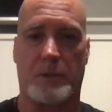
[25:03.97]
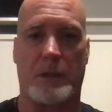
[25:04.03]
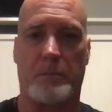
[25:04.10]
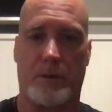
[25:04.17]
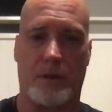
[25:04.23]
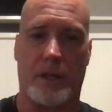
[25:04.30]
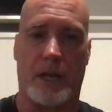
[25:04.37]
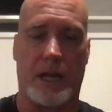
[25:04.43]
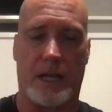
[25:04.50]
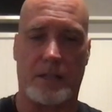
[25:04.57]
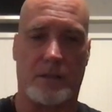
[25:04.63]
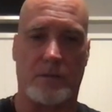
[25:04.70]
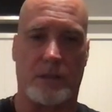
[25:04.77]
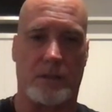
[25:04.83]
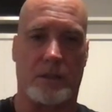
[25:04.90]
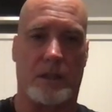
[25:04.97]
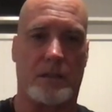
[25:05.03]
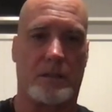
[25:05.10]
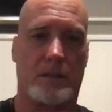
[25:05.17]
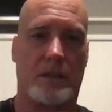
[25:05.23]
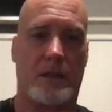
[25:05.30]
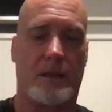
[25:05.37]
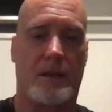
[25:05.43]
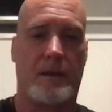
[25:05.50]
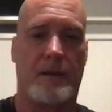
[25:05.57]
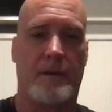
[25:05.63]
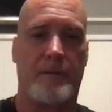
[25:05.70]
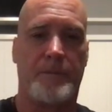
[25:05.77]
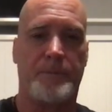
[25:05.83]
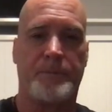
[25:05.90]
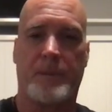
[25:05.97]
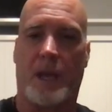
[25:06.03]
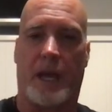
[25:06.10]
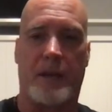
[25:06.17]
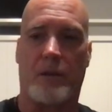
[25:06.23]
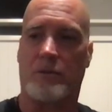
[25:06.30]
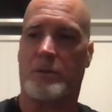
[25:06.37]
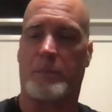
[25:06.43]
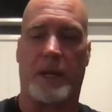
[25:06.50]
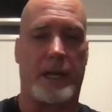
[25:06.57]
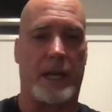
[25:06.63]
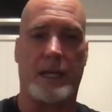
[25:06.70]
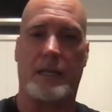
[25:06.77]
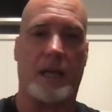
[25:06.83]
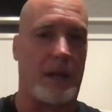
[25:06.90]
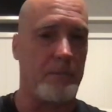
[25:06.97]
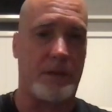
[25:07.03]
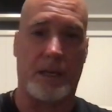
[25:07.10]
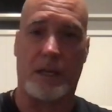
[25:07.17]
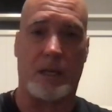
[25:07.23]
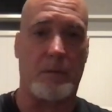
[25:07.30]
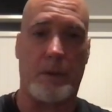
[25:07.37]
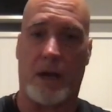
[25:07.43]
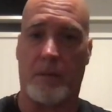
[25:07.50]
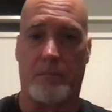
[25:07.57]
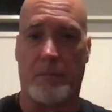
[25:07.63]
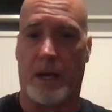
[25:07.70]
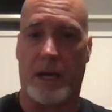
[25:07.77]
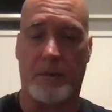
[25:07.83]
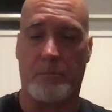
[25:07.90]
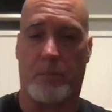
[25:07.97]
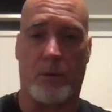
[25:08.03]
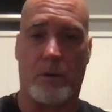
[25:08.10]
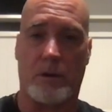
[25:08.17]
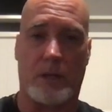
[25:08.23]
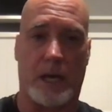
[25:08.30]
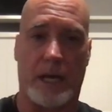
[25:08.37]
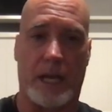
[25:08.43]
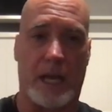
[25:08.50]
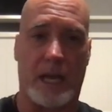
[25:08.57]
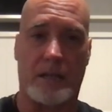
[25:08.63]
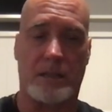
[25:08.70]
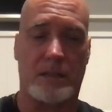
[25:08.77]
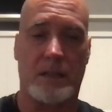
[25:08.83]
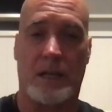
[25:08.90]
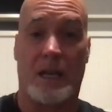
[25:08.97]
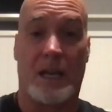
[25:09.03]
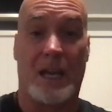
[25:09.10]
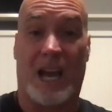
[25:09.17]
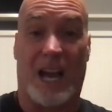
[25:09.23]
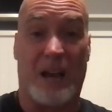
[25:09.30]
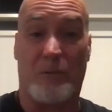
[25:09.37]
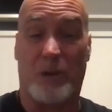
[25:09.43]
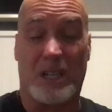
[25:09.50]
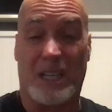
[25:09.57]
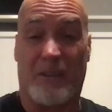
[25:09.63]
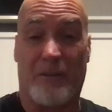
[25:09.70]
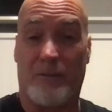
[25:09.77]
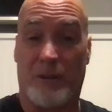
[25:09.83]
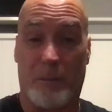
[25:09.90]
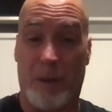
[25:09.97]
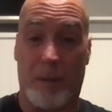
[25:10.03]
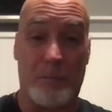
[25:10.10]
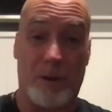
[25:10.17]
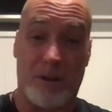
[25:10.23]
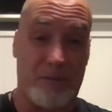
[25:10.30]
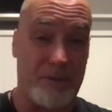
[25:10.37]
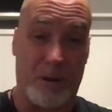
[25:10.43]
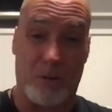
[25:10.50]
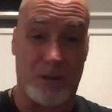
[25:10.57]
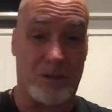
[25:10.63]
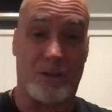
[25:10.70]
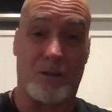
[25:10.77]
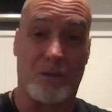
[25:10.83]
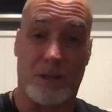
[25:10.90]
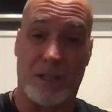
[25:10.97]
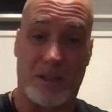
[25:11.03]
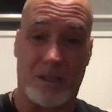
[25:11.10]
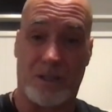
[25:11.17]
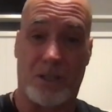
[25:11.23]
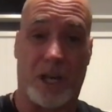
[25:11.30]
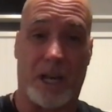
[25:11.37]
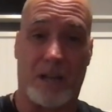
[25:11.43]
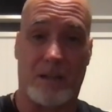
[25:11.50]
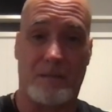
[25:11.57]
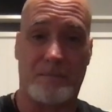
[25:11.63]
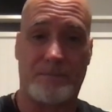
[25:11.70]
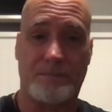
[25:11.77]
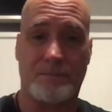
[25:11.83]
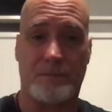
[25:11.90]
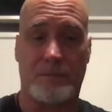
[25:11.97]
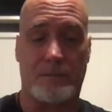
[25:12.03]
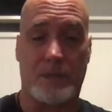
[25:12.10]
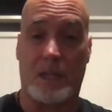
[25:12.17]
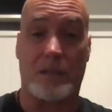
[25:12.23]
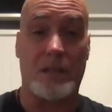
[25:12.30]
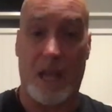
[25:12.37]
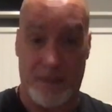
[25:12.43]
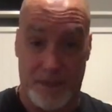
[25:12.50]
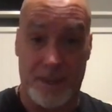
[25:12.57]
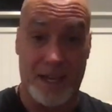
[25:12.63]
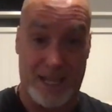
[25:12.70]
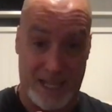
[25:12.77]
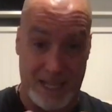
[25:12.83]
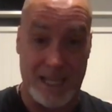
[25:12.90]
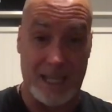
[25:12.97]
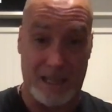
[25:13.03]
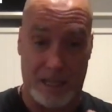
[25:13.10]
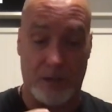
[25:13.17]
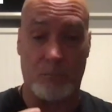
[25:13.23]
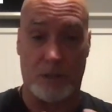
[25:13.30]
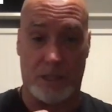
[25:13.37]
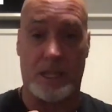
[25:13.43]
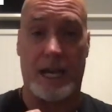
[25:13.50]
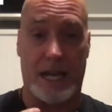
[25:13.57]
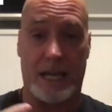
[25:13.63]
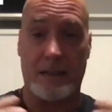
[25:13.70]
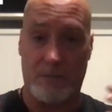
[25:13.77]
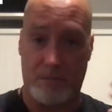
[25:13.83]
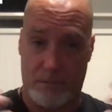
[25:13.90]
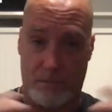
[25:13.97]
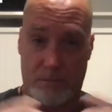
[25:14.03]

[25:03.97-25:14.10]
people that has to exist. I don't spend any time thinking about my borderline ex. I wouldn't even remember if I wasn't doing this channel. The healing was that,